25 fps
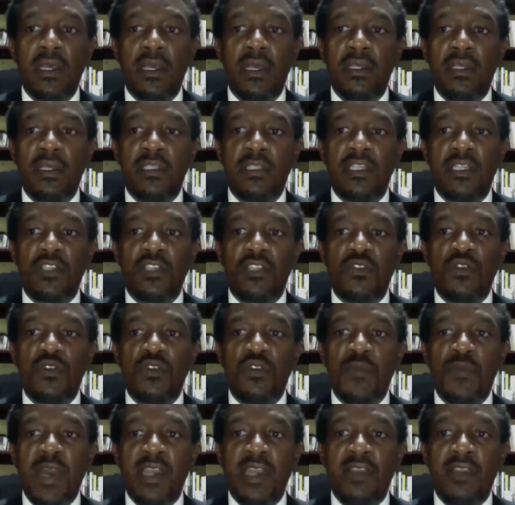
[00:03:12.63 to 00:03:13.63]
Just to
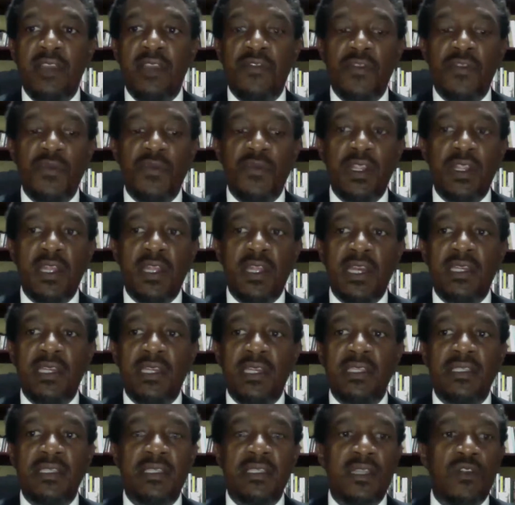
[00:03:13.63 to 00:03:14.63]
remind everybody that this
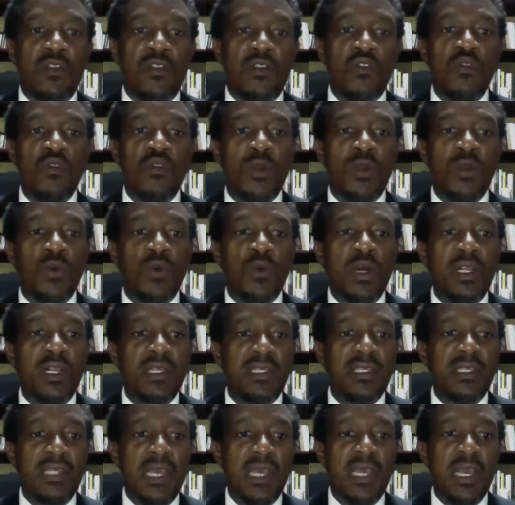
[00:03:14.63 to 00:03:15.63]
is a global world.
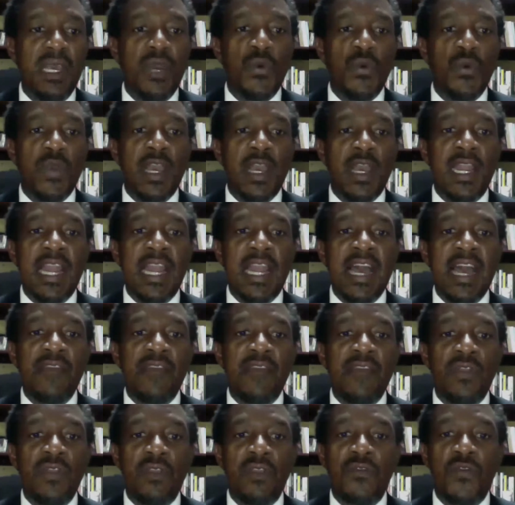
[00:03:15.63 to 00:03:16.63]
We are live
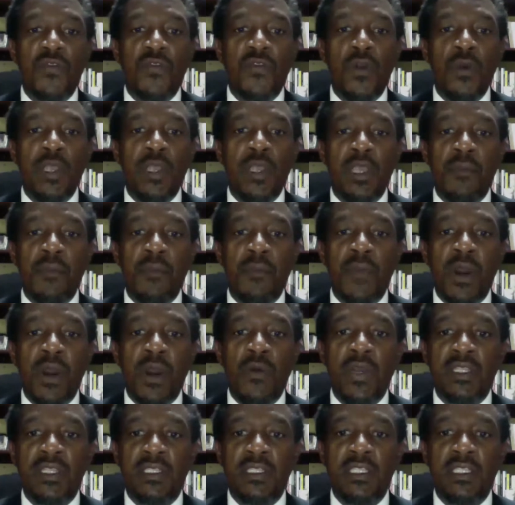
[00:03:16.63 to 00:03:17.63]
on the following
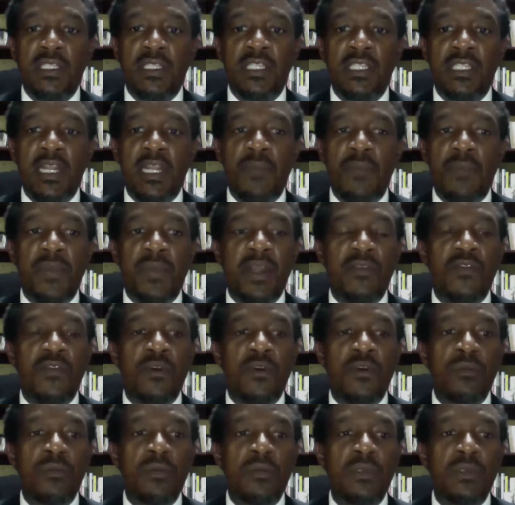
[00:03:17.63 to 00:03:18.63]
EmpowerWorks digital
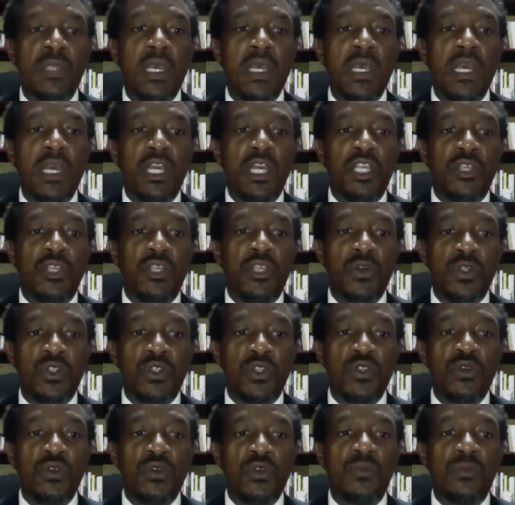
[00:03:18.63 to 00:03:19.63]
platforms:
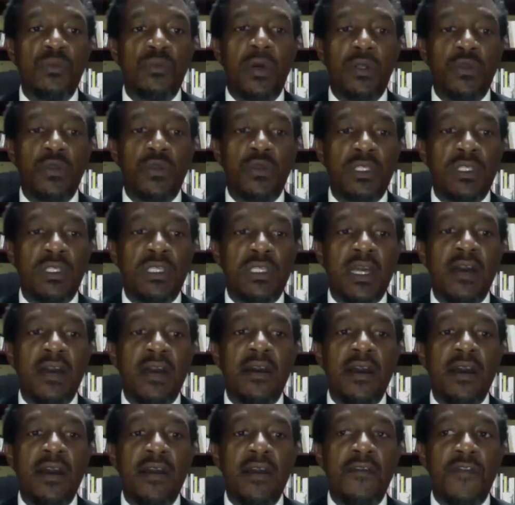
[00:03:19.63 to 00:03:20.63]
YouTube, Twitter,
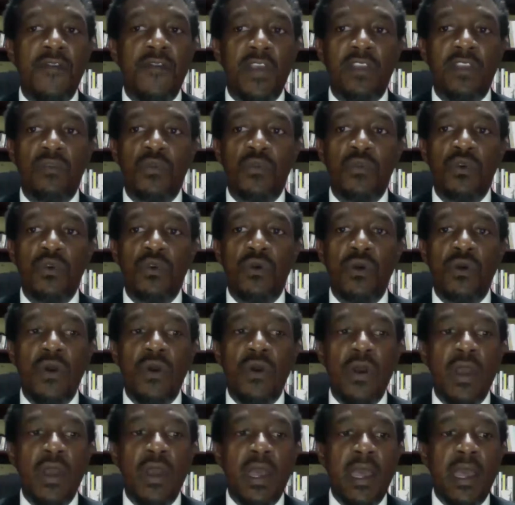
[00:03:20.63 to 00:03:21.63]
Facebook,
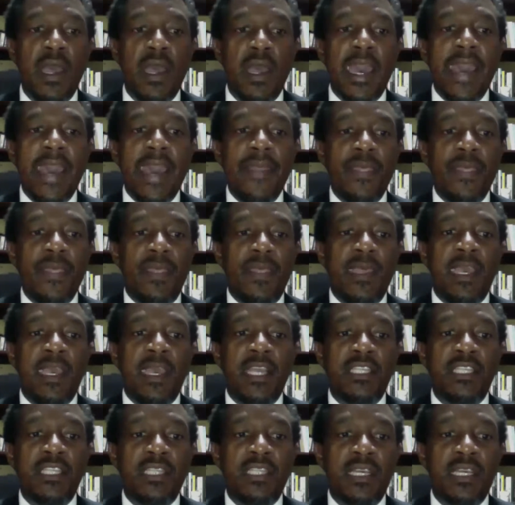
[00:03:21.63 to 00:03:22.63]
and the
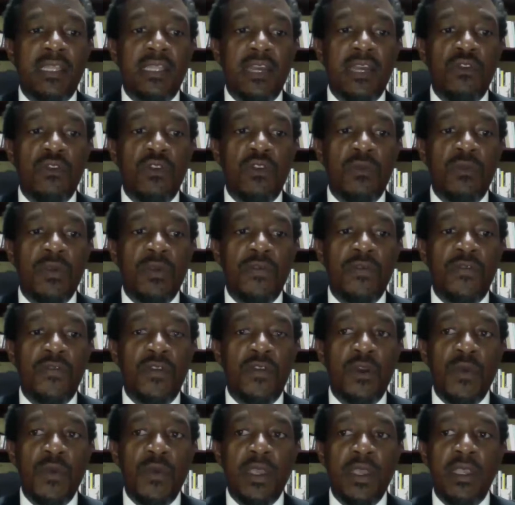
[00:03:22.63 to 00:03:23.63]
hashtag that we'll be
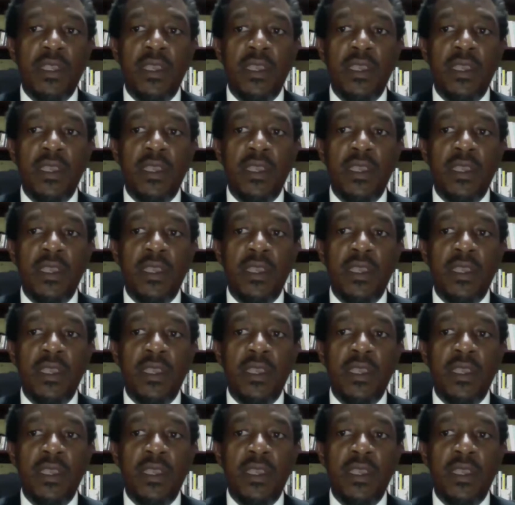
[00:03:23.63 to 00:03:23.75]
following